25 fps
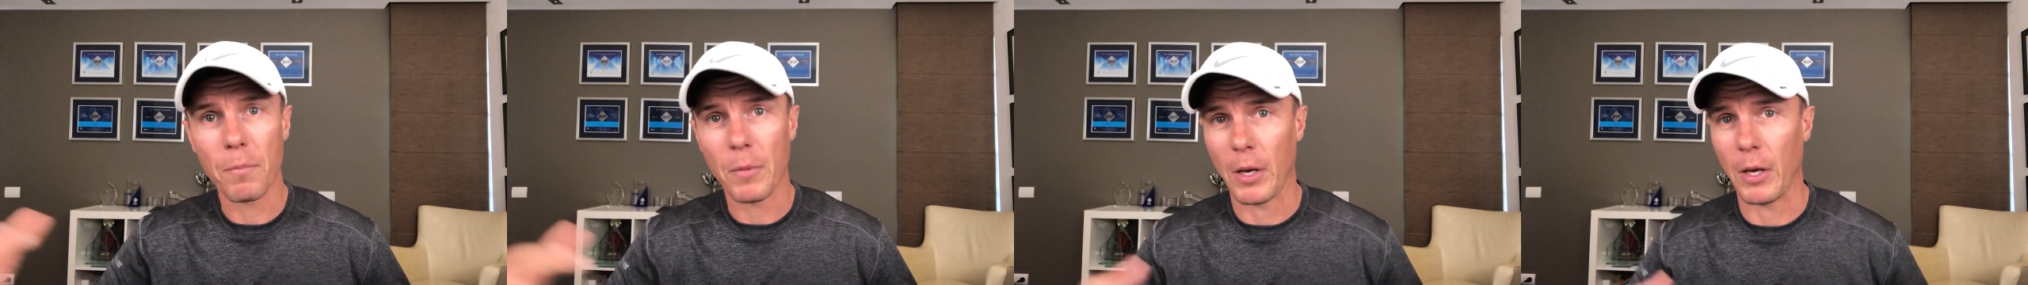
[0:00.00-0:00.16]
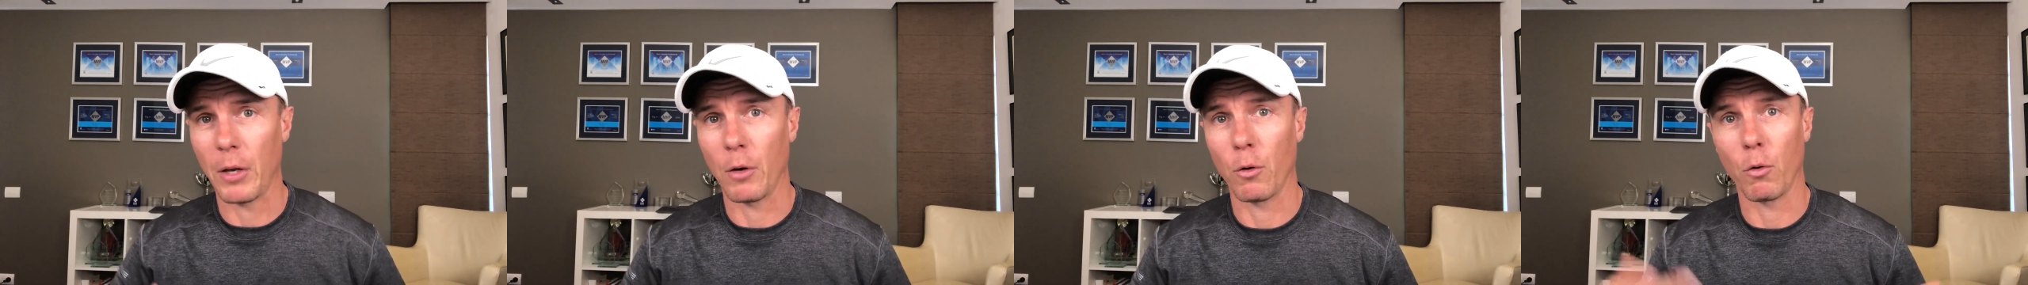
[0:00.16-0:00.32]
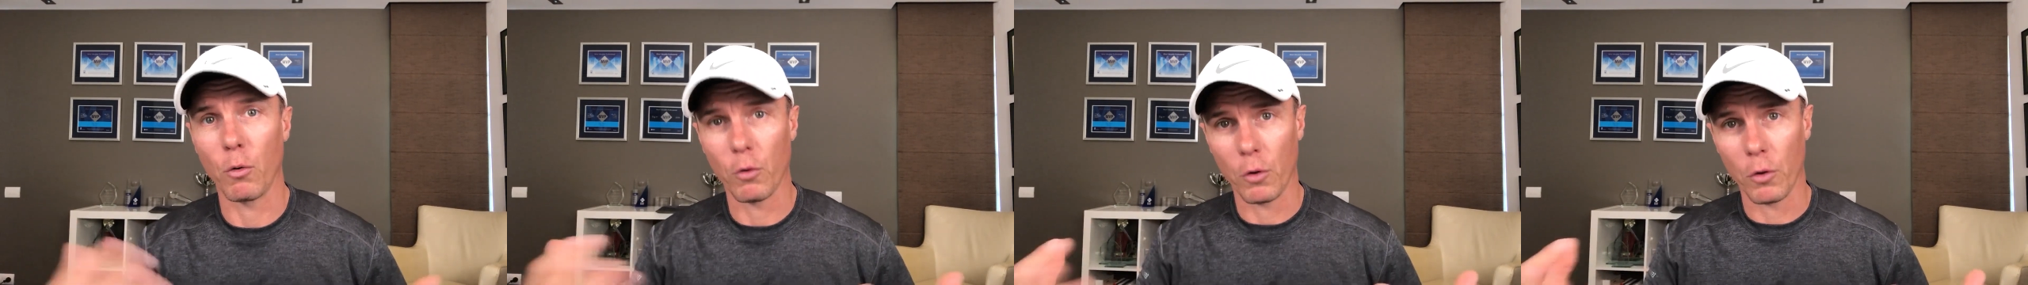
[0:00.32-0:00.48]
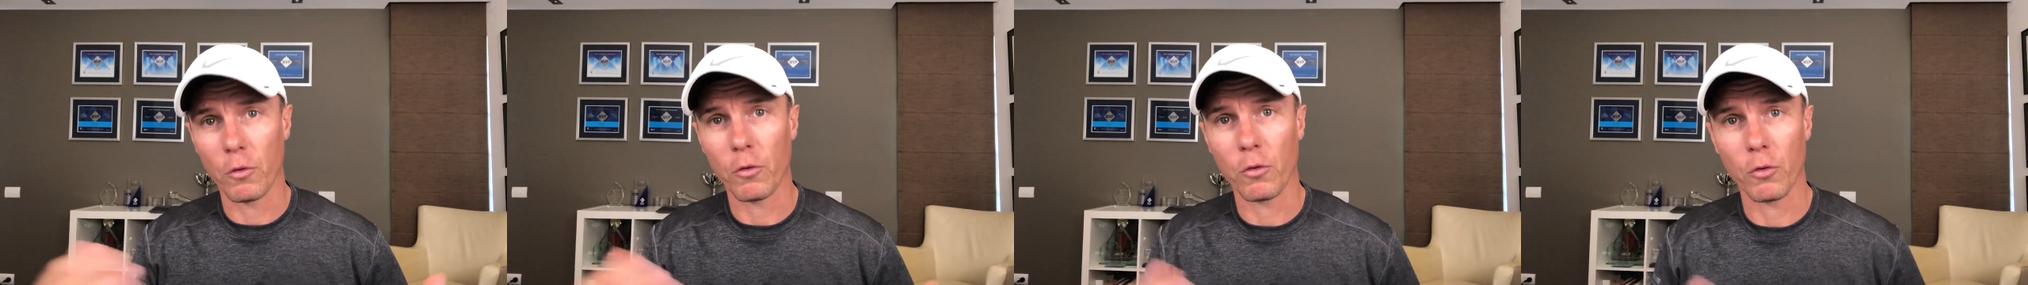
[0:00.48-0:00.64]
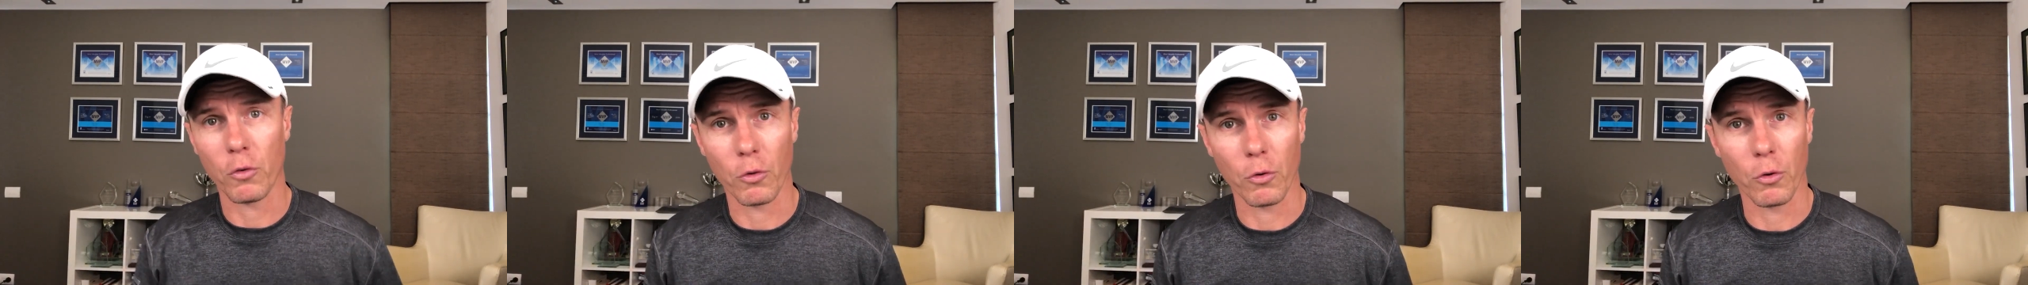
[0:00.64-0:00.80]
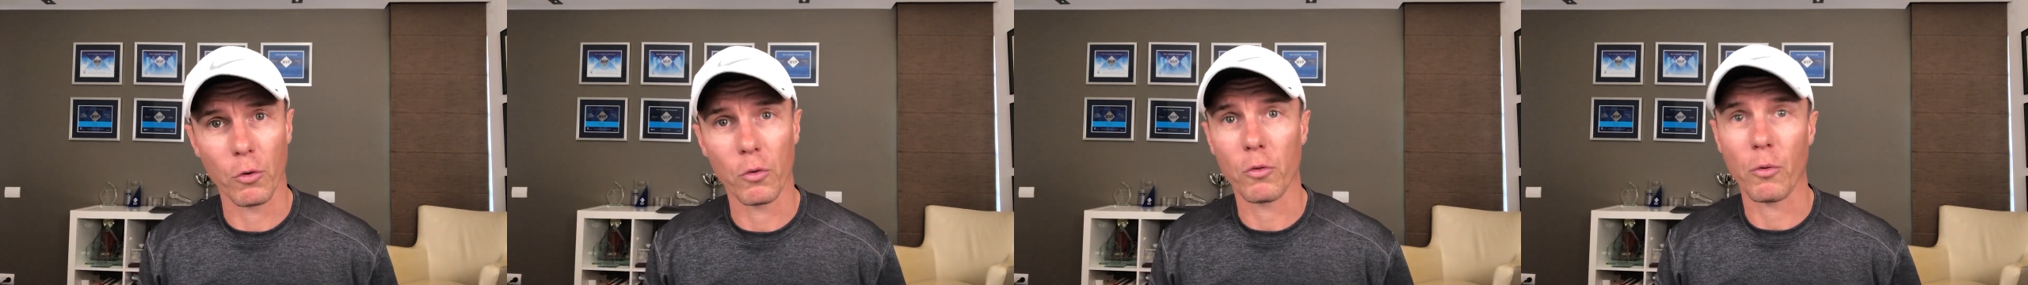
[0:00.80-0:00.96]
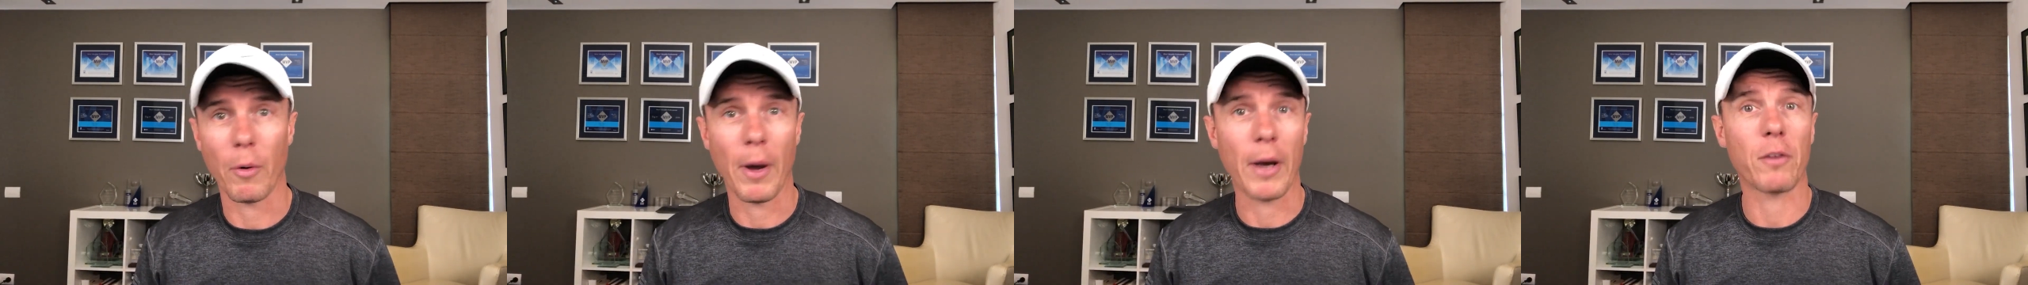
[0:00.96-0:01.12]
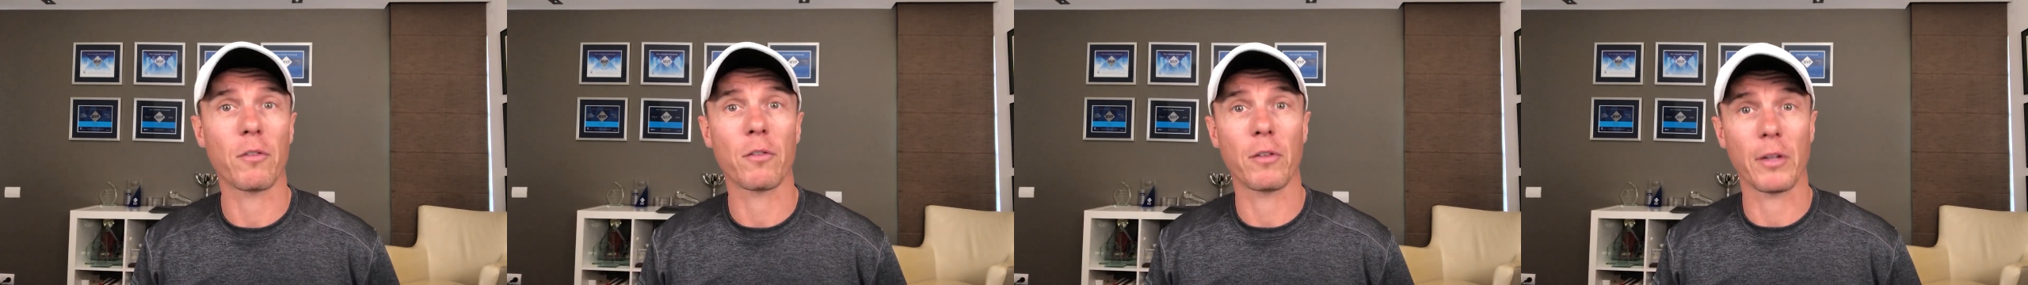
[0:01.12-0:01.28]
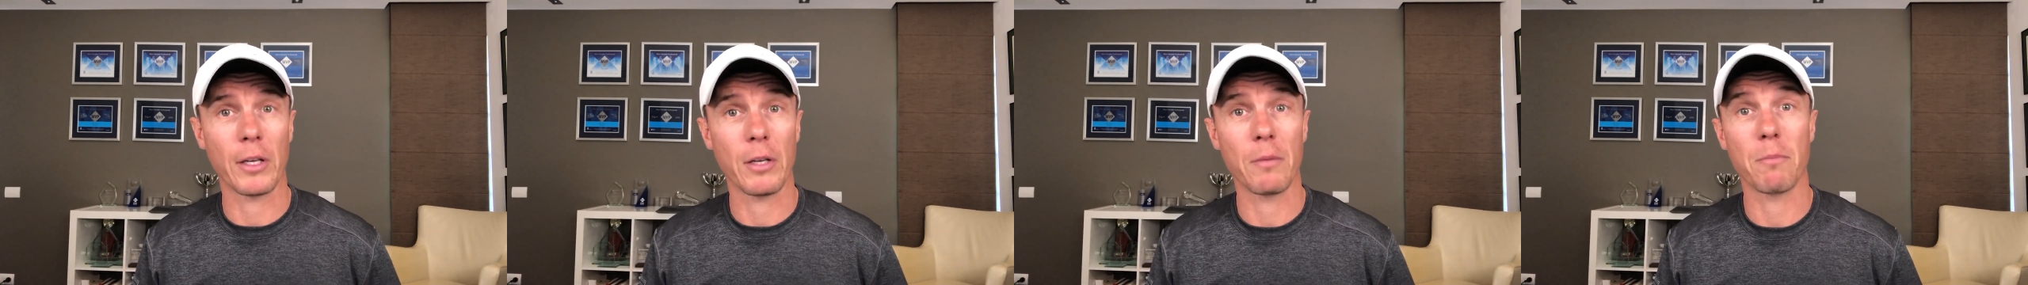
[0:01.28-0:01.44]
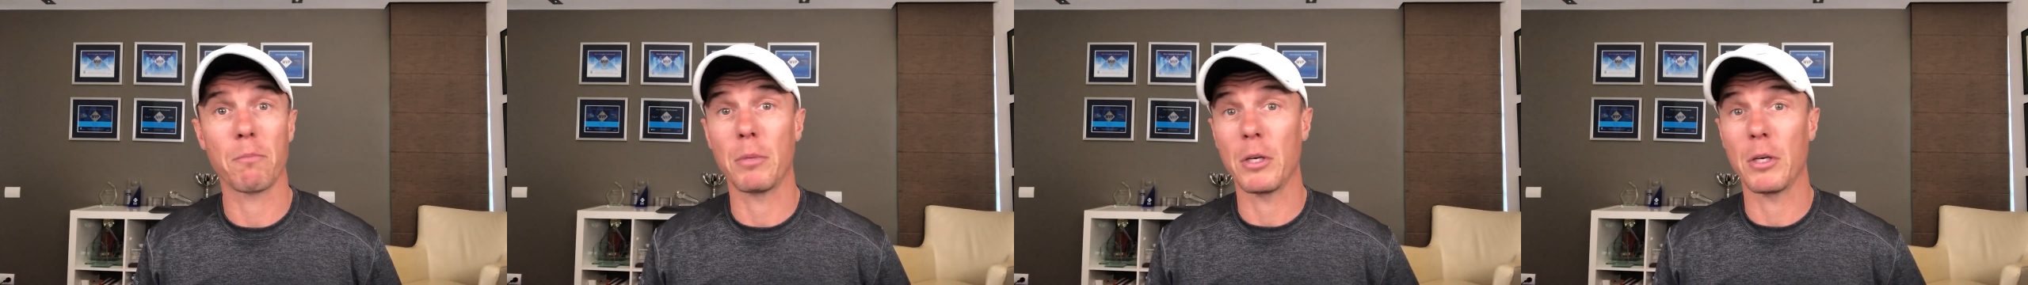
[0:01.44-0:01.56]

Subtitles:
in order to actually